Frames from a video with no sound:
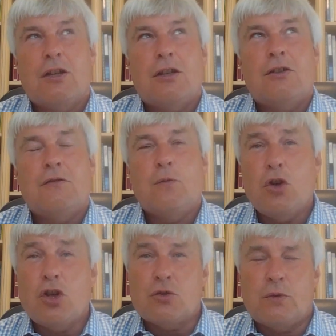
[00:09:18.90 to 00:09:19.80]
you've
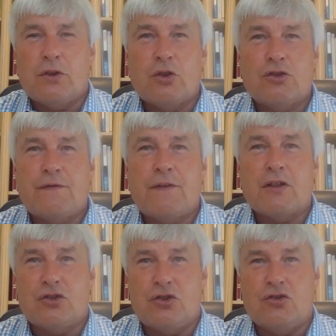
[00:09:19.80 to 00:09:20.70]
worked with those
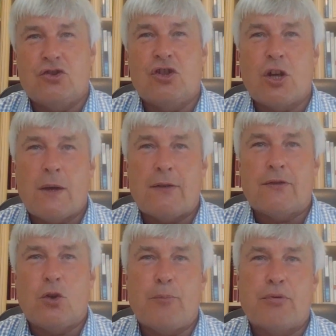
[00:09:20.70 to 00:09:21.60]
functions, you know how
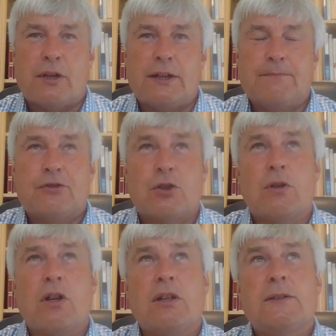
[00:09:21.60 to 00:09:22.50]
they operate. So
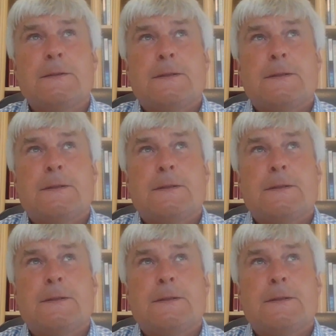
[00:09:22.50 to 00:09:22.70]
and